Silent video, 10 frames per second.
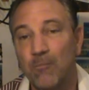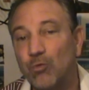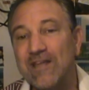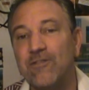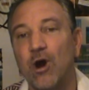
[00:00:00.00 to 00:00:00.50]

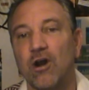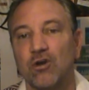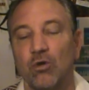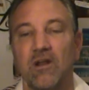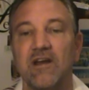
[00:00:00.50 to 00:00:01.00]
Read the
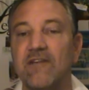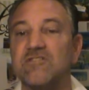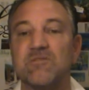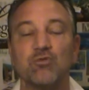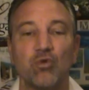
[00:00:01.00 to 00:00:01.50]
article. It'll give you
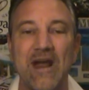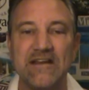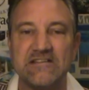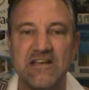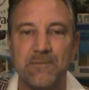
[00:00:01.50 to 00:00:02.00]
some
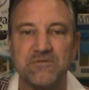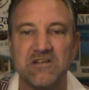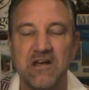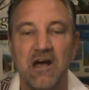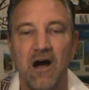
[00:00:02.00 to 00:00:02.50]
great tips
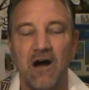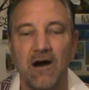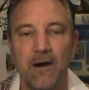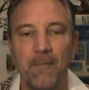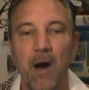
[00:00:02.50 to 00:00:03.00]

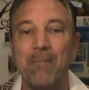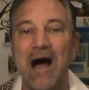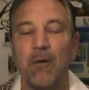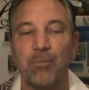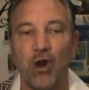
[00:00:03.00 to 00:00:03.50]

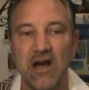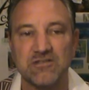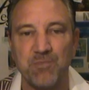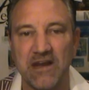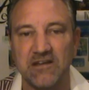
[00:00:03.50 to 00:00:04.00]
about
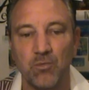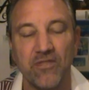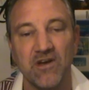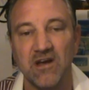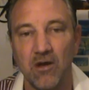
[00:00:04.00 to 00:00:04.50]
prospecting
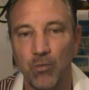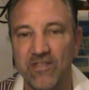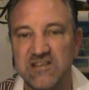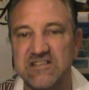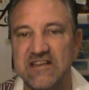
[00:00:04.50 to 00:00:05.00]
with
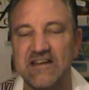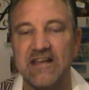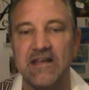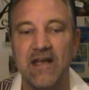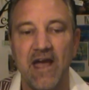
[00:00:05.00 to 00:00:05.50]
a
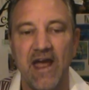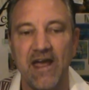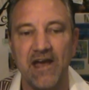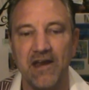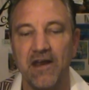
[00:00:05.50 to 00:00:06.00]
CD
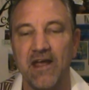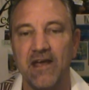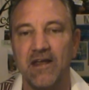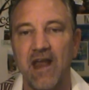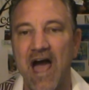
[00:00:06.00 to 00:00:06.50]

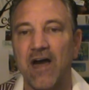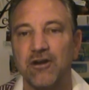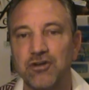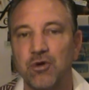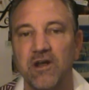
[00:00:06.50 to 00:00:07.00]
and how to
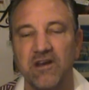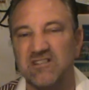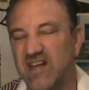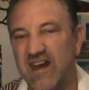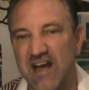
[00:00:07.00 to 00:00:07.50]
do it,
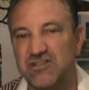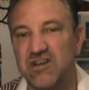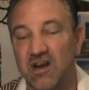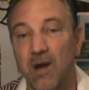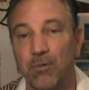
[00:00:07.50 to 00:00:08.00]
and
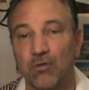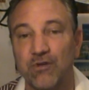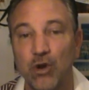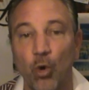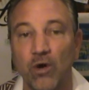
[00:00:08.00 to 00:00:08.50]
actually a couple of
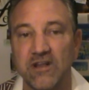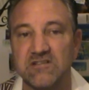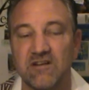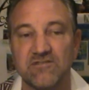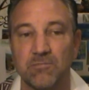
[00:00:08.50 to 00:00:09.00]

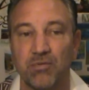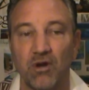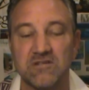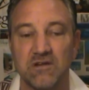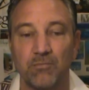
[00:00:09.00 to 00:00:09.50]
recordings of
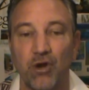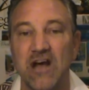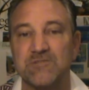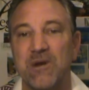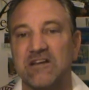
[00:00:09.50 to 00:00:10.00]
some
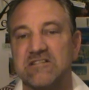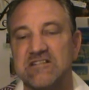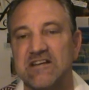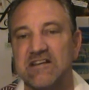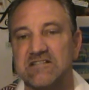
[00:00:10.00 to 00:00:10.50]
prospecting
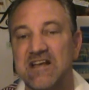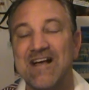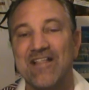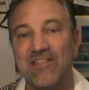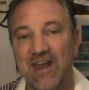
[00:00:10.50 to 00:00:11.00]
CDs
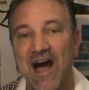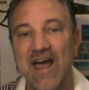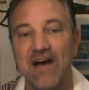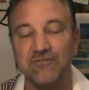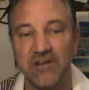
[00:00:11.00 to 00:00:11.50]
that I
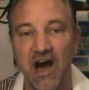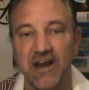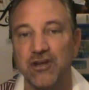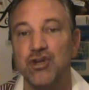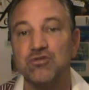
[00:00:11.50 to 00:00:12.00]
have done
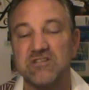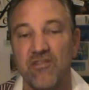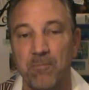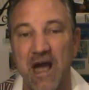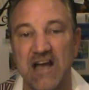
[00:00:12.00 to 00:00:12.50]
and used in
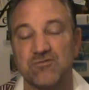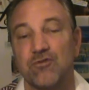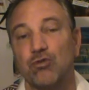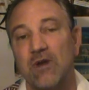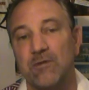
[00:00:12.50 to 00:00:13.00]
the past
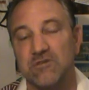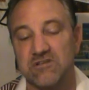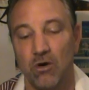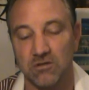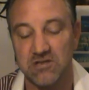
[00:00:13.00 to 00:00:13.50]
with great
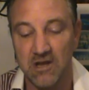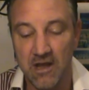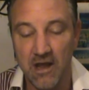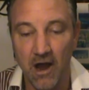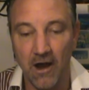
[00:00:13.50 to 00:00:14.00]
results.
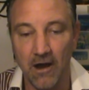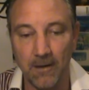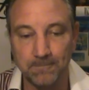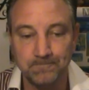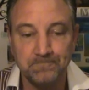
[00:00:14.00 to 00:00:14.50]

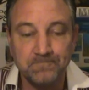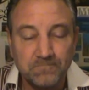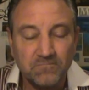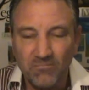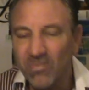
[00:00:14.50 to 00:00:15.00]

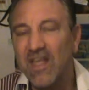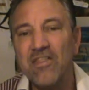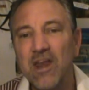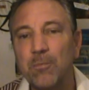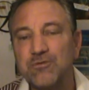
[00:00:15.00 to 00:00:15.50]

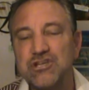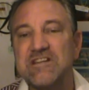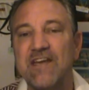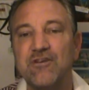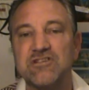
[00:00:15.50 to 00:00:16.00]
That'll just
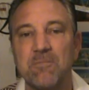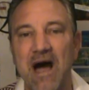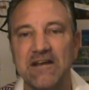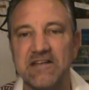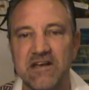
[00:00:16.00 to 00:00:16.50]
give you some
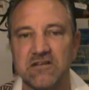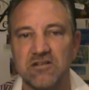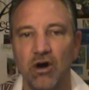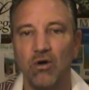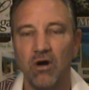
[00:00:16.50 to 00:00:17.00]
ideas.
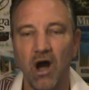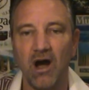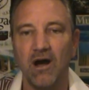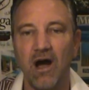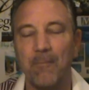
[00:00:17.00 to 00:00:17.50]
So
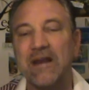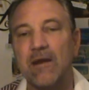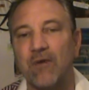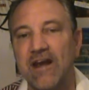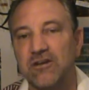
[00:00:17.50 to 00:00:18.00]
I'm going to
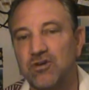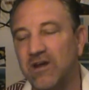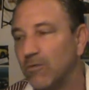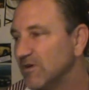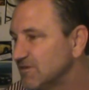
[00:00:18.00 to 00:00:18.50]
get right into
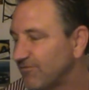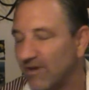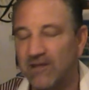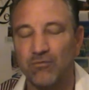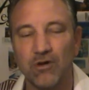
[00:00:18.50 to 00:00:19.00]
it.
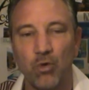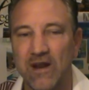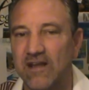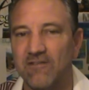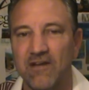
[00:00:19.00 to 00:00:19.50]
Real
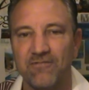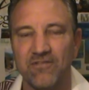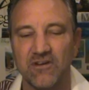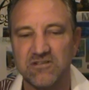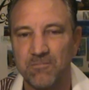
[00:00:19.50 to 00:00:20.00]
quick, if
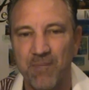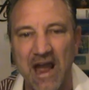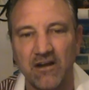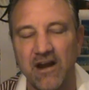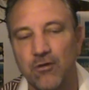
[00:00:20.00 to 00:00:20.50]
there's some
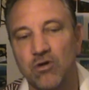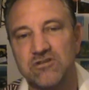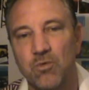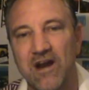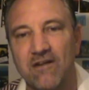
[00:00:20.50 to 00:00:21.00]
background
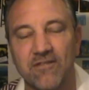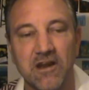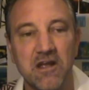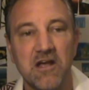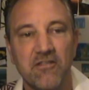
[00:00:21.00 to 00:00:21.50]
noise or whatever,
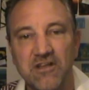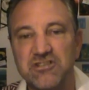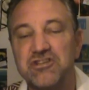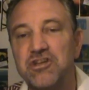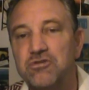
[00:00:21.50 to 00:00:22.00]
then
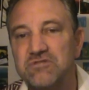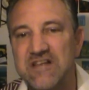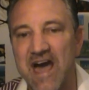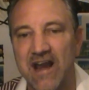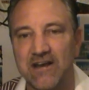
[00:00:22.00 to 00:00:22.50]
excuse
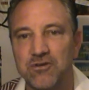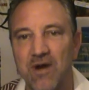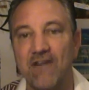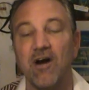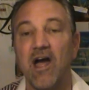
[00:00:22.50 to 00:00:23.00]
that. I do
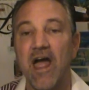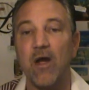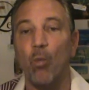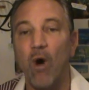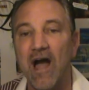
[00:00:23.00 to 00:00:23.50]
have a
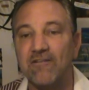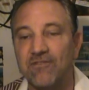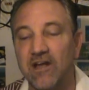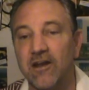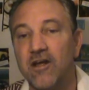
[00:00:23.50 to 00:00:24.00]
wife
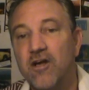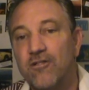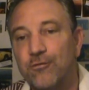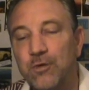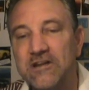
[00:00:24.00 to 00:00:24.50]
and
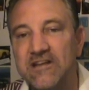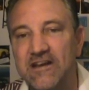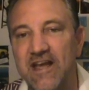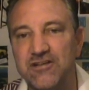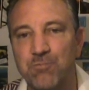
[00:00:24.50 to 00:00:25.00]
3
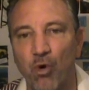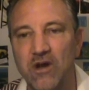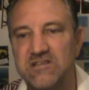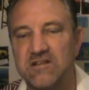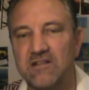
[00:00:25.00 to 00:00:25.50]
teenage
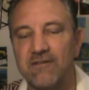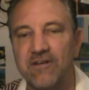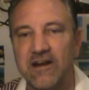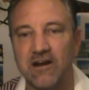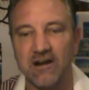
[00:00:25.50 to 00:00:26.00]
boys that live
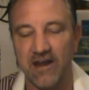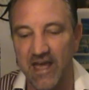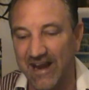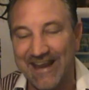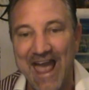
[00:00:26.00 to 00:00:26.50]
here, and
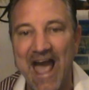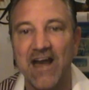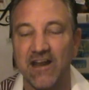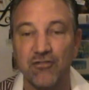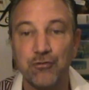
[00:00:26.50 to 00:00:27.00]
a
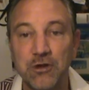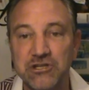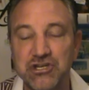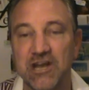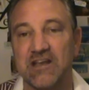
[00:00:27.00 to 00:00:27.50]
cat and 3
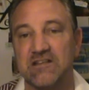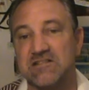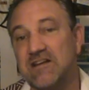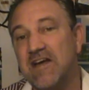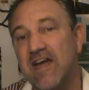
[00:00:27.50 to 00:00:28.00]

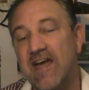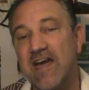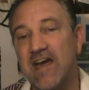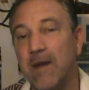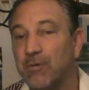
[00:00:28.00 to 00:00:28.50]
chickens.
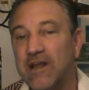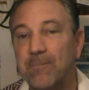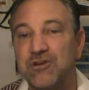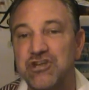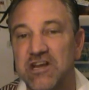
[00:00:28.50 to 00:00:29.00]
And I bring
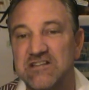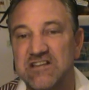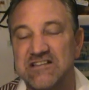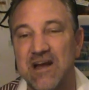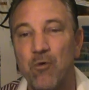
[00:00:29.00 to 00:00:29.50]
up the chickens
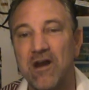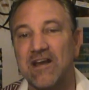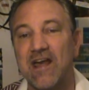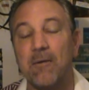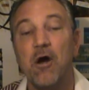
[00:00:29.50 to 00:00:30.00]
because I want to
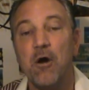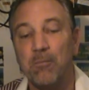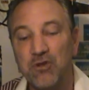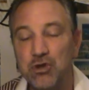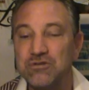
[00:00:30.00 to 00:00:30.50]
kind of
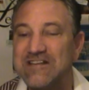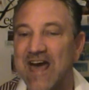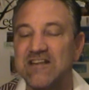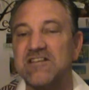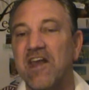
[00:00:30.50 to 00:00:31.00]
use
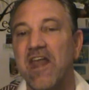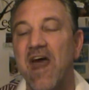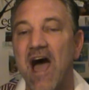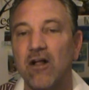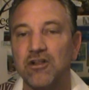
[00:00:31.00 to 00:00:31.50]
that as an
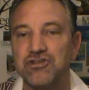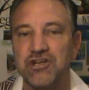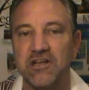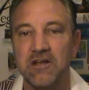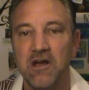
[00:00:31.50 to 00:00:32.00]

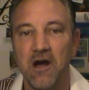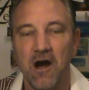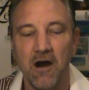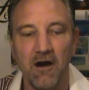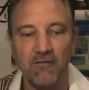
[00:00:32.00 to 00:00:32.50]
analogy
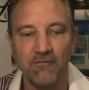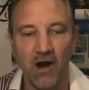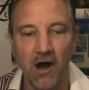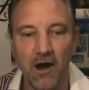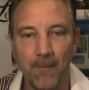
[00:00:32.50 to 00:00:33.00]
of
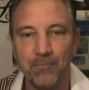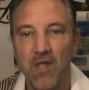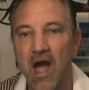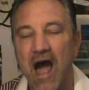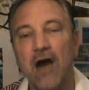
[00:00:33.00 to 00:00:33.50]

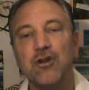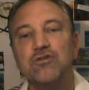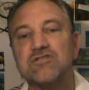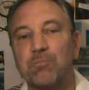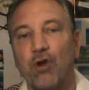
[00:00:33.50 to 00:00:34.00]
how to
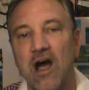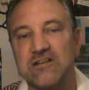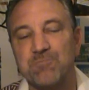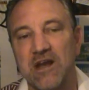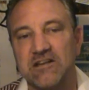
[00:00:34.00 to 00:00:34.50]
use a
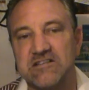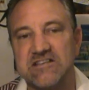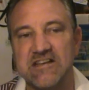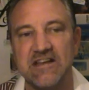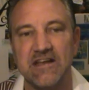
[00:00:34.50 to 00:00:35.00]
prospecting
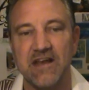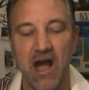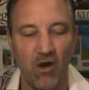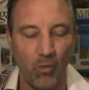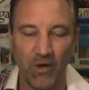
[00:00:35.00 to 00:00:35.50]
CD.
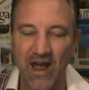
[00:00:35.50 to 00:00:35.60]
Now, when